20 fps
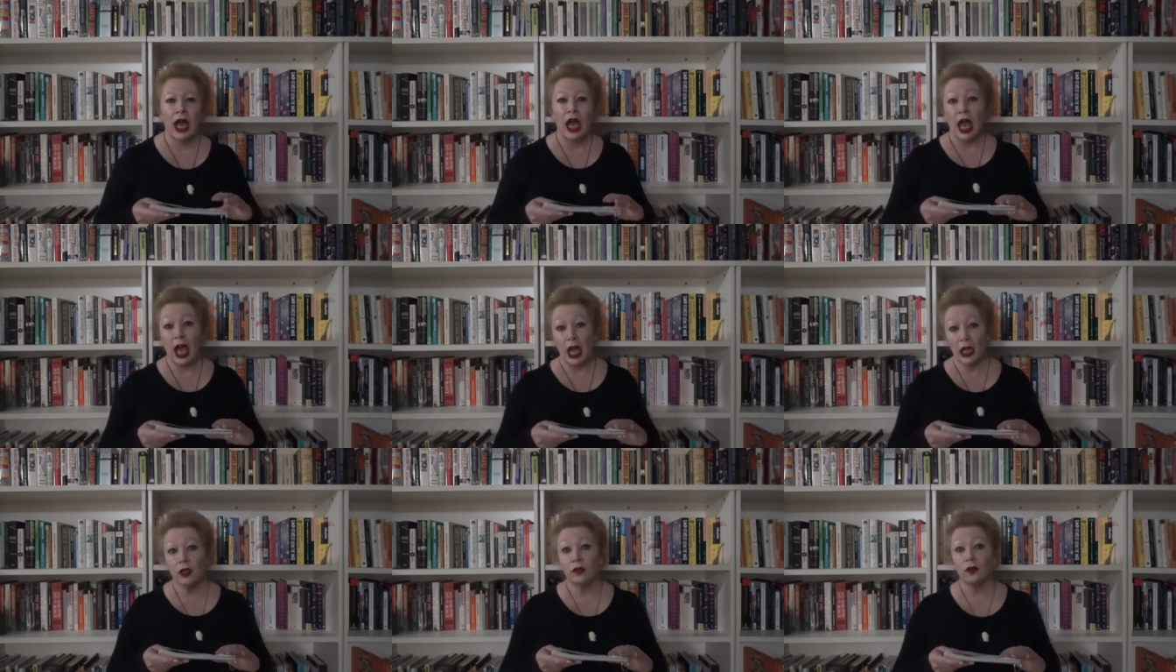
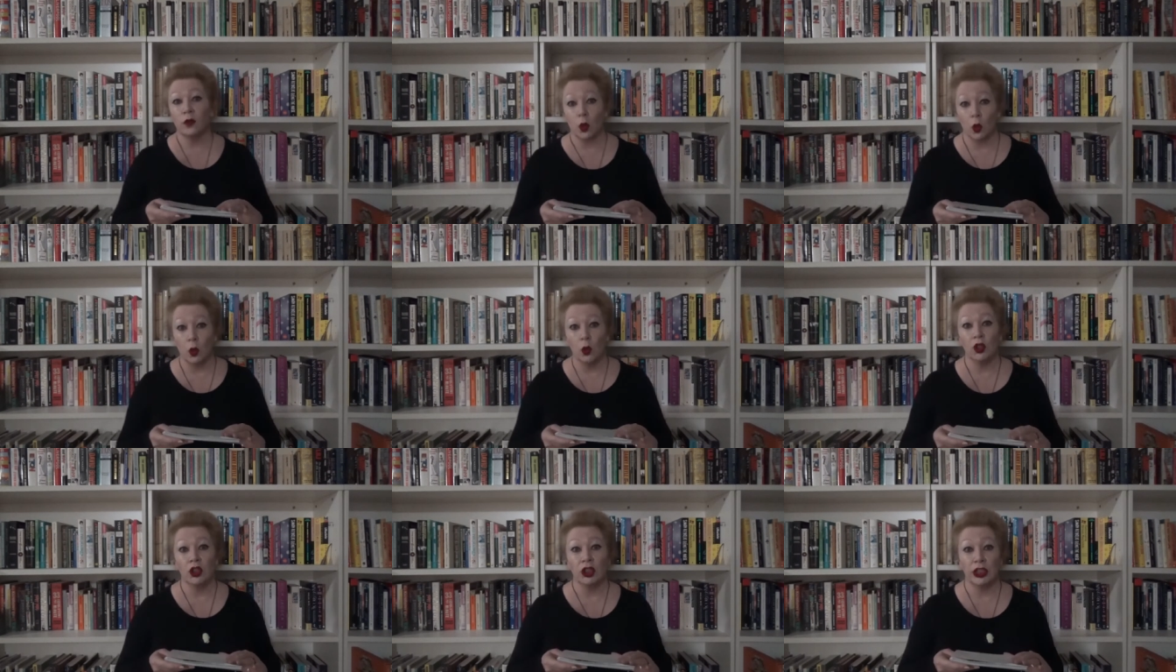And of
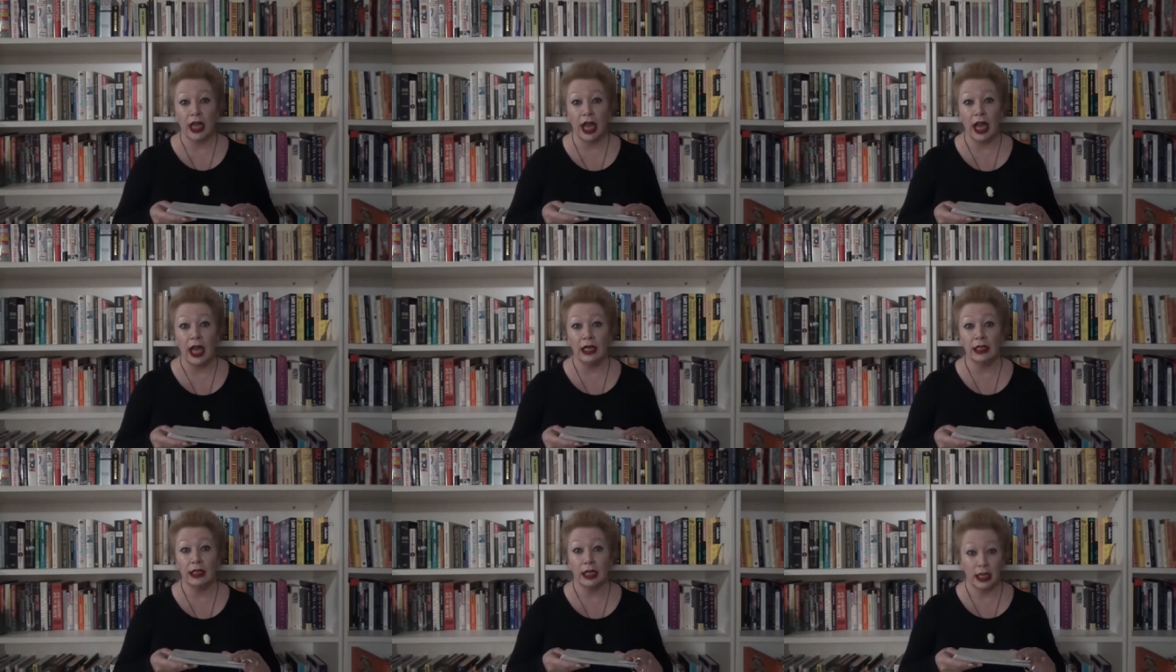course, she
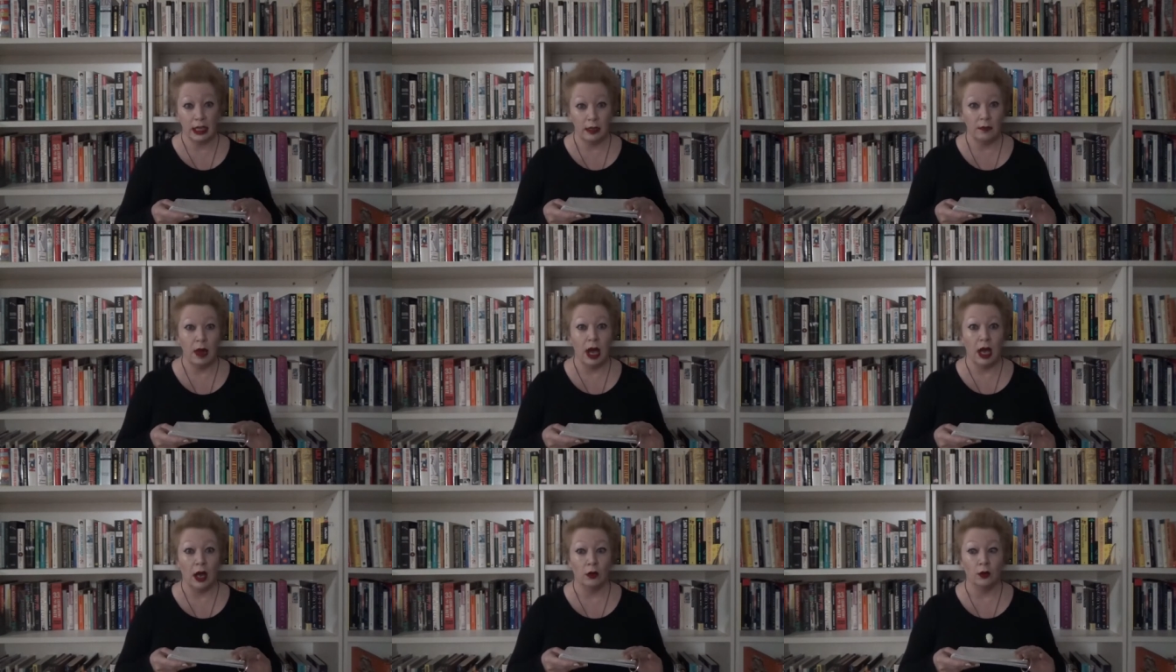had
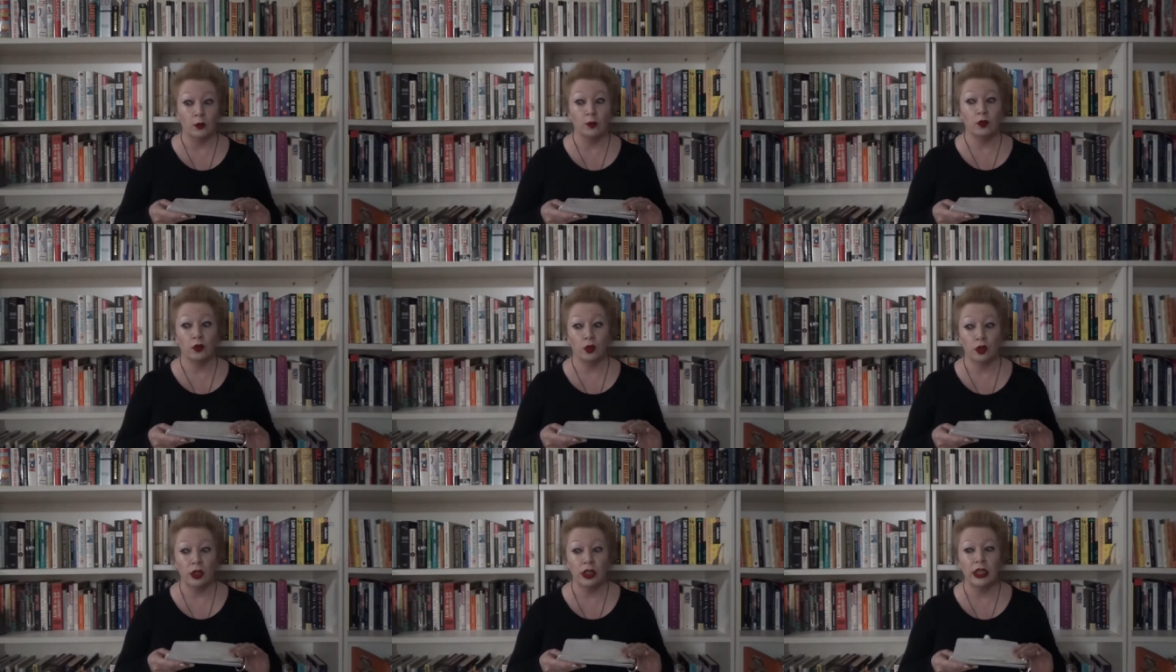emailed
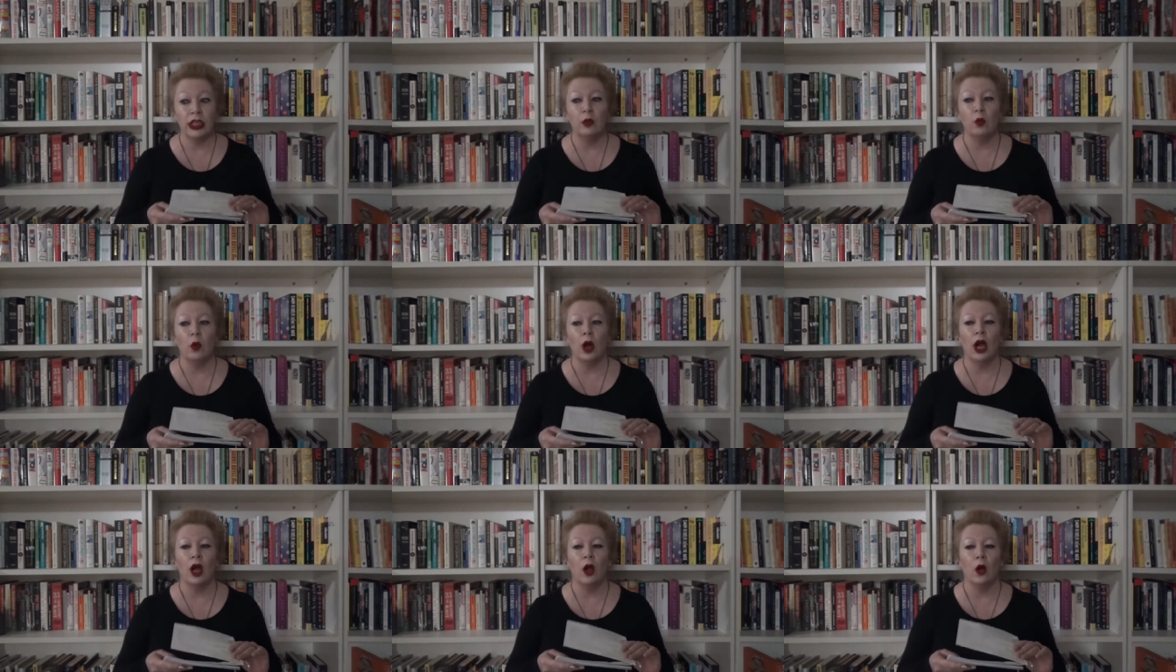pretty
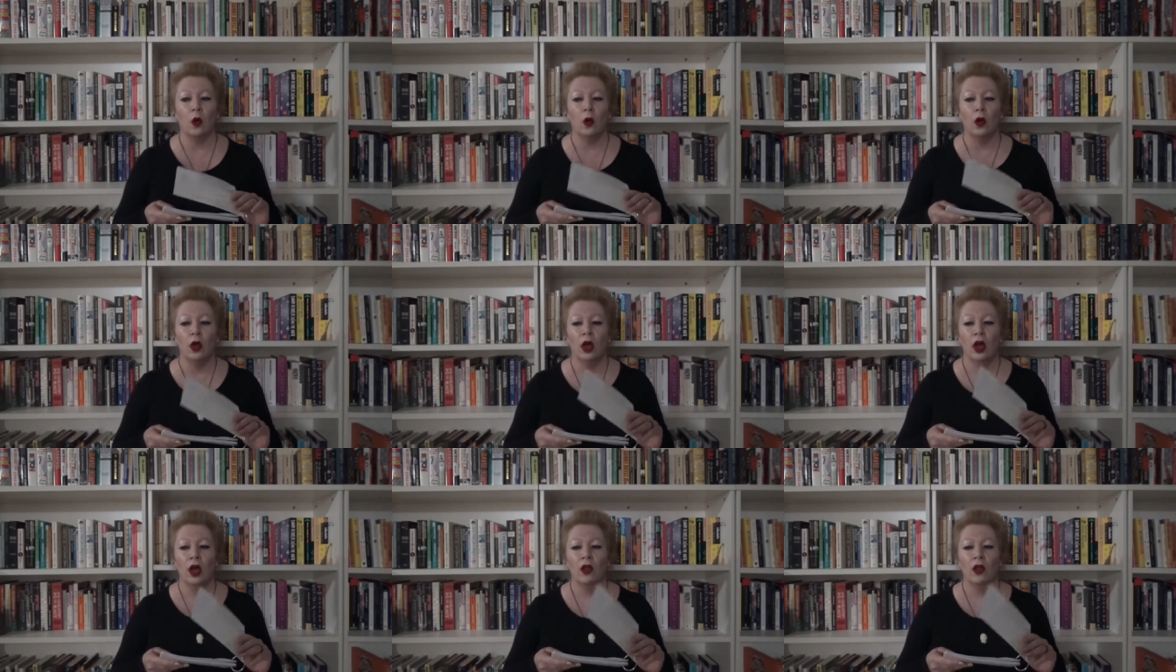well